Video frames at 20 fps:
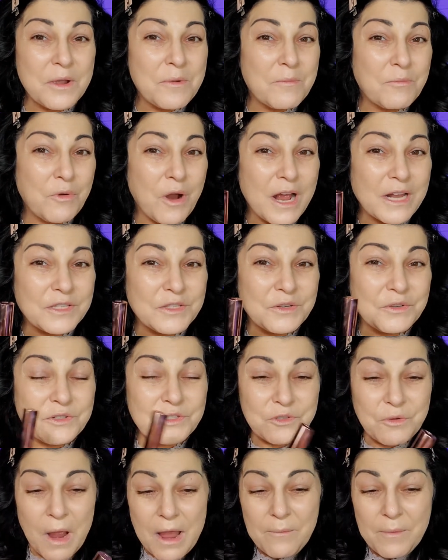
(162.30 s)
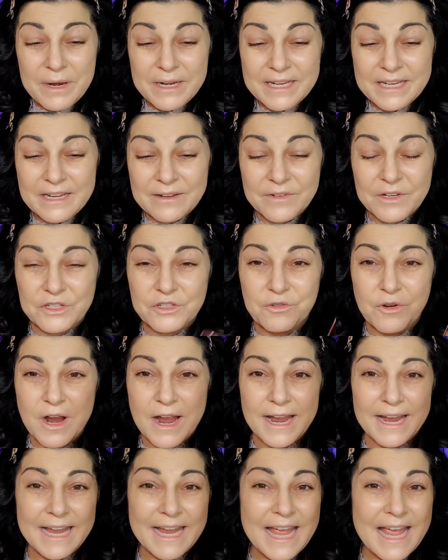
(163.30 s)
bronzer, so I wanted to give it a
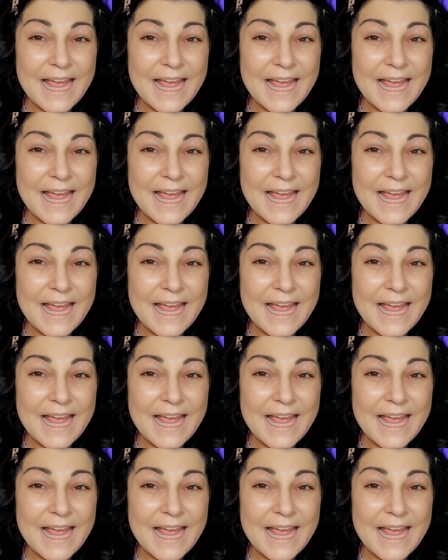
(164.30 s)
try,